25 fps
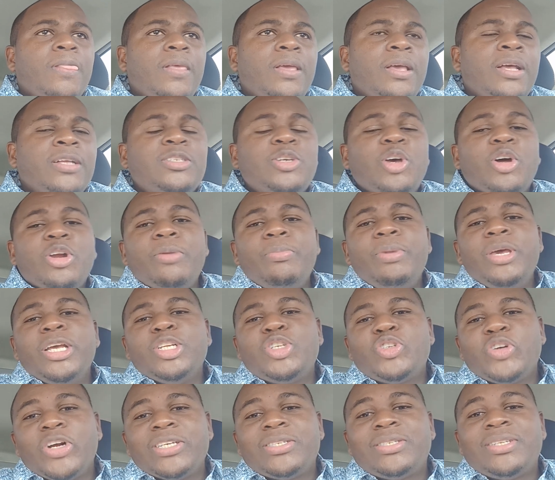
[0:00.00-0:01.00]
it's going to be
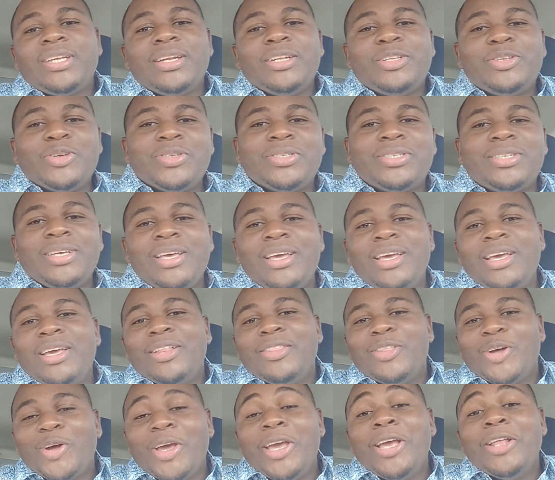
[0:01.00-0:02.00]
interesting to see
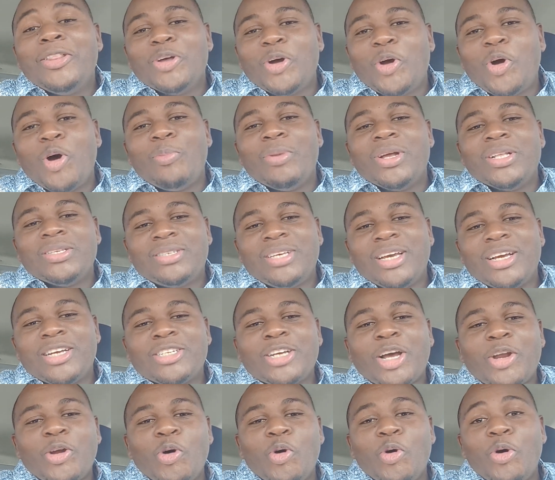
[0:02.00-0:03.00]
the, in the comment
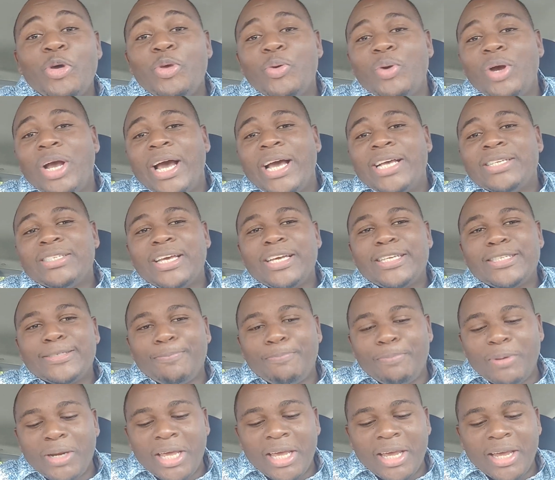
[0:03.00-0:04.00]
section how you guys
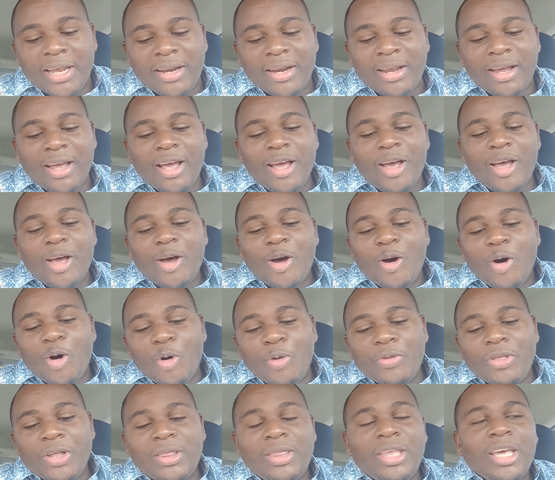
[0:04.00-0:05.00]
explain
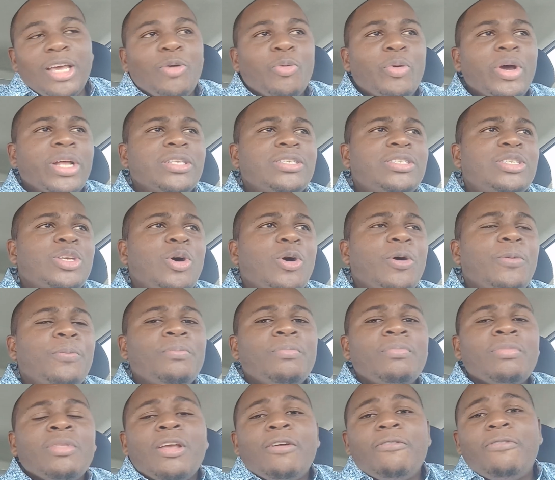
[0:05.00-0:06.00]
how the thing went. So,
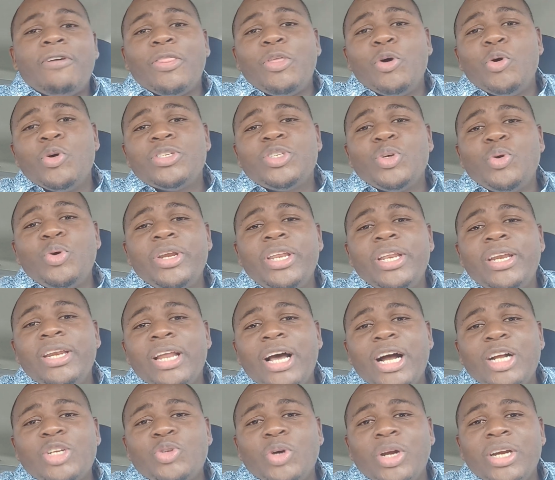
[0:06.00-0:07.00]
for those who
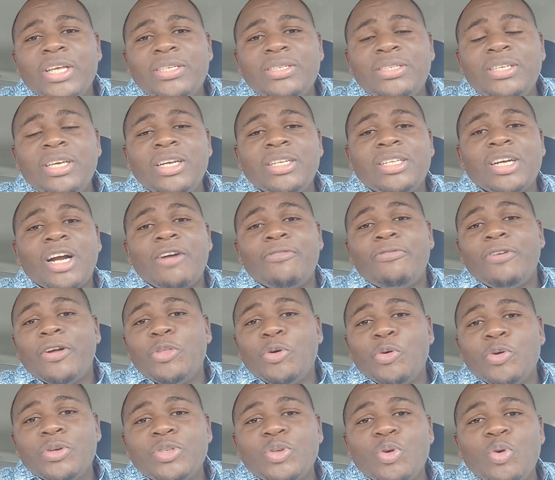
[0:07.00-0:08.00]
didn't actually see it, or for
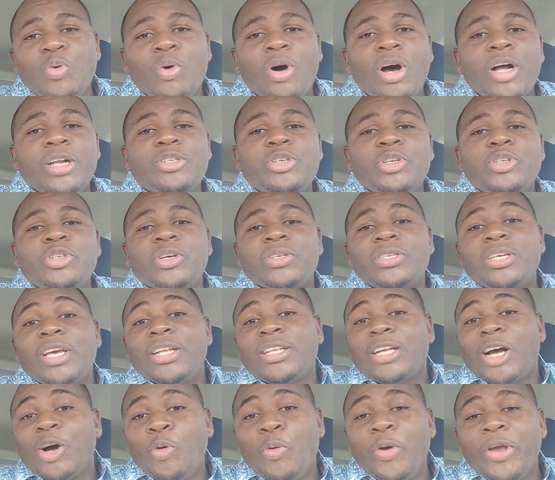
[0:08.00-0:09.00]
those who want to just
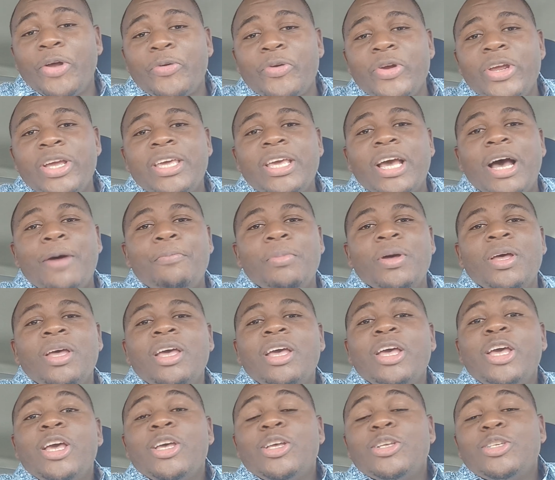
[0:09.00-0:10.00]
get a quick
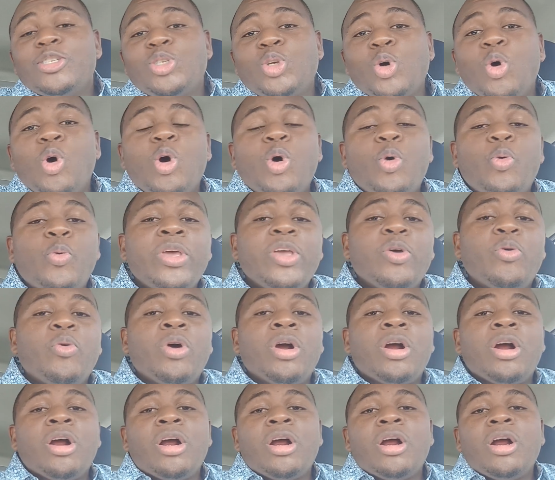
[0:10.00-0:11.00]
recap, so we
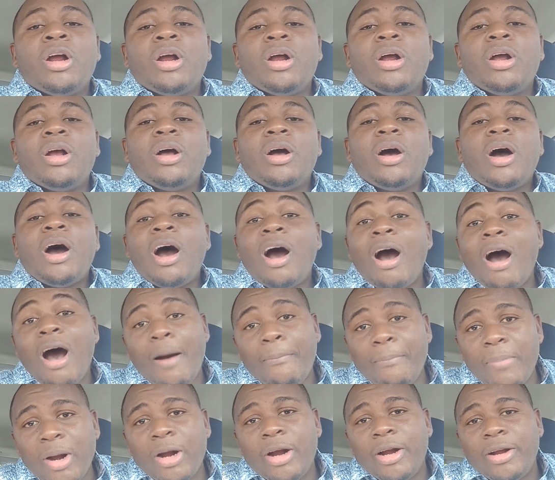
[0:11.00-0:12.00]
were
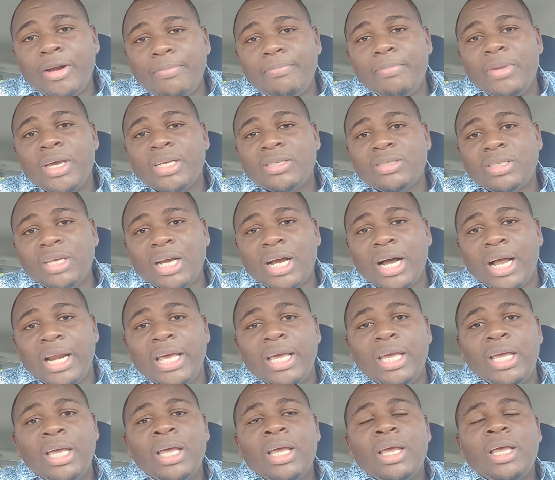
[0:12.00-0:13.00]
hammered
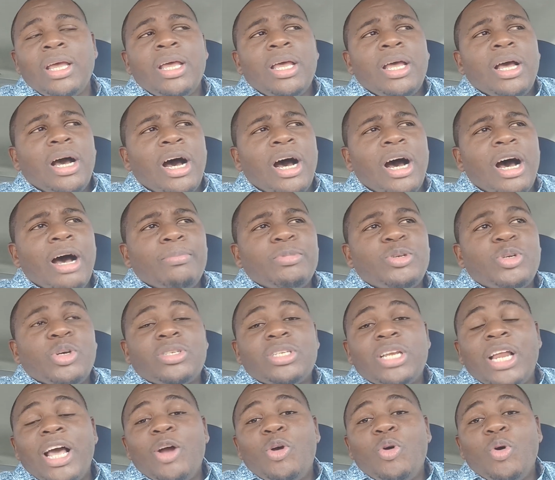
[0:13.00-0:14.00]
basically, um,
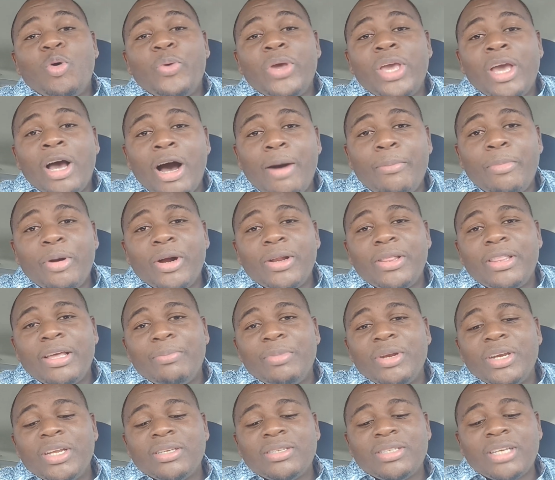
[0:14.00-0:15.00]
just like how we hammered
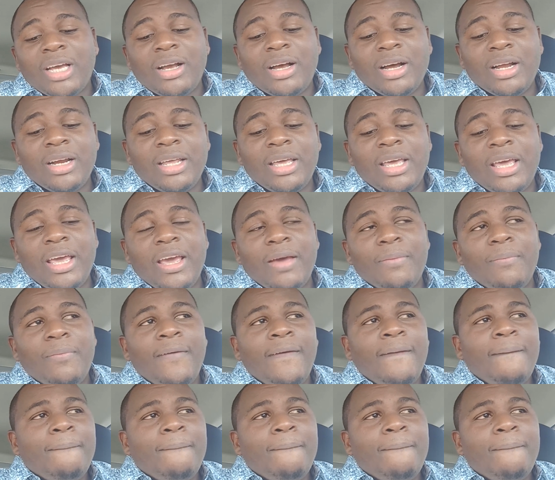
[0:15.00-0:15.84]
them in the second game.